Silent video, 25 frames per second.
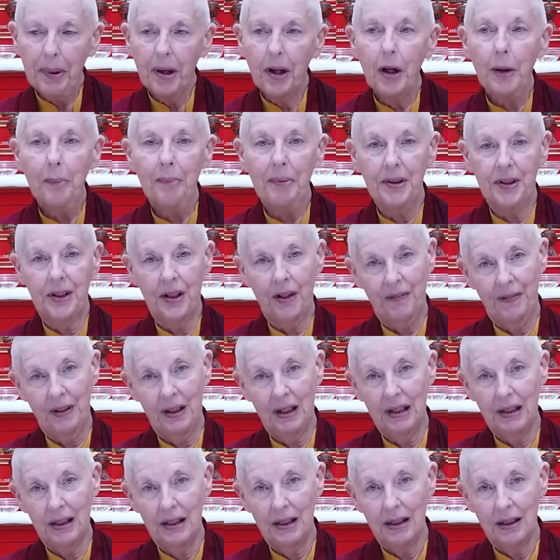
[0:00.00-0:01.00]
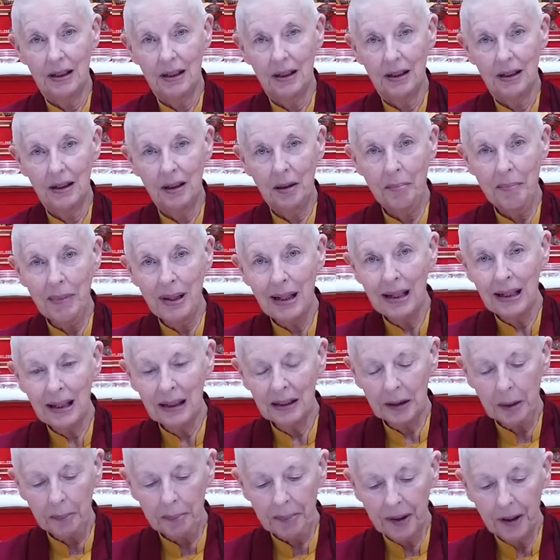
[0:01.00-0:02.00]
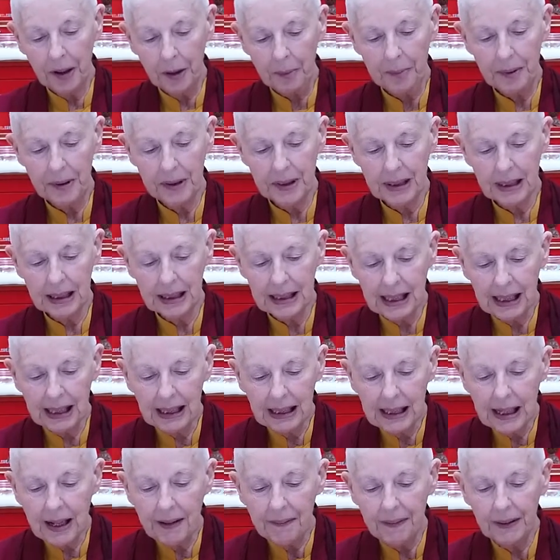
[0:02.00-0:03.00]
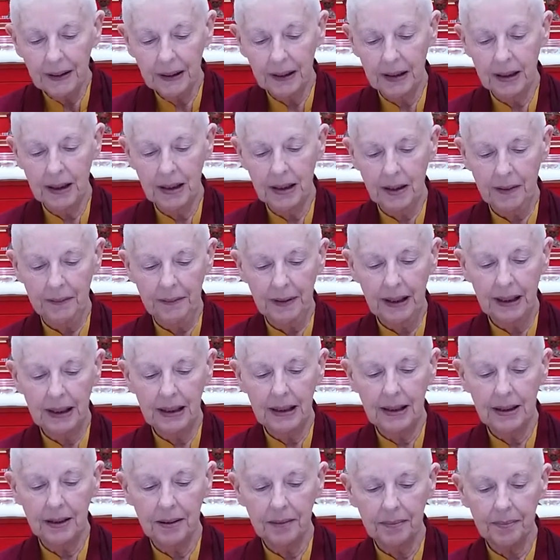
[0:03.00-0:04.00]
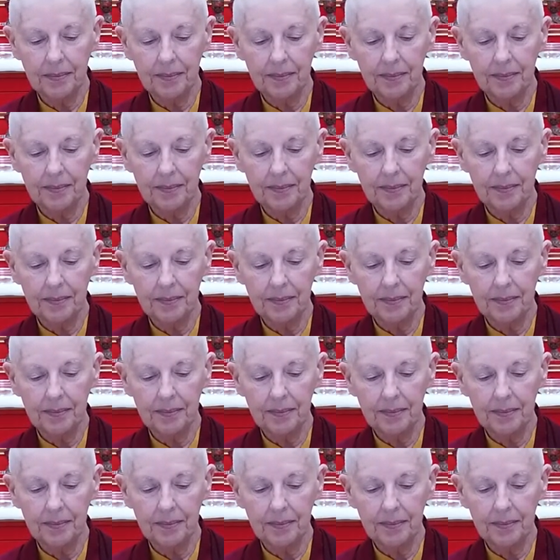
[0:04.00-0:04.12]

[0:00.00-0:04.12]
purpose of it, the meaning, the purpose, the significance of it.